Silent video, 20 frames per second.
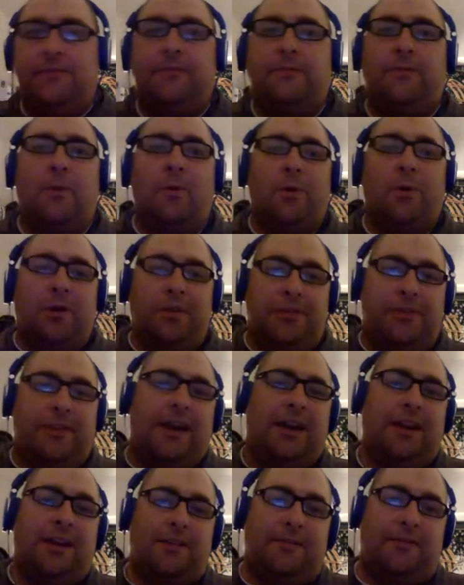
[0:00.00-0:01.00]
4th
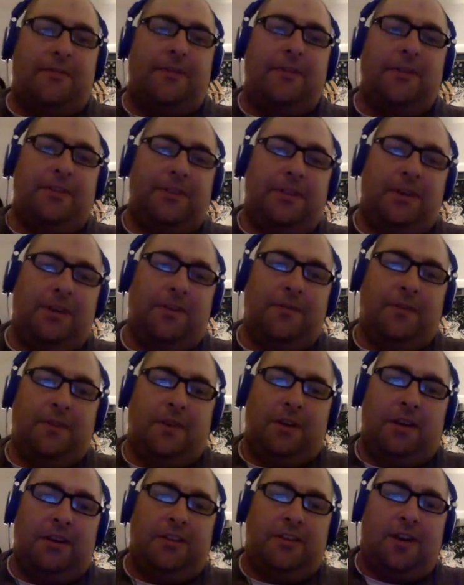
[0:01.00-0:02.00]
out of the 5th year of
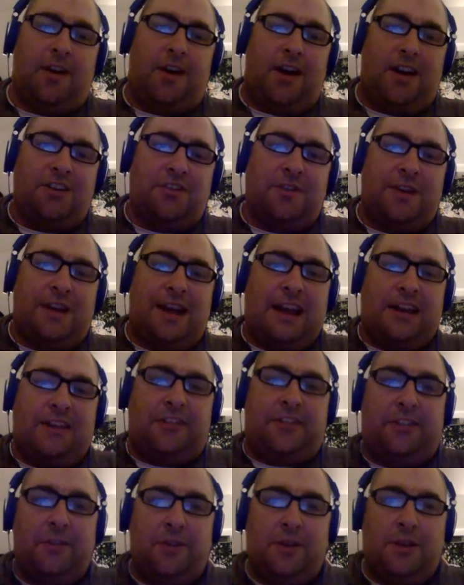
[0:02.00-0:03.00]
his contract,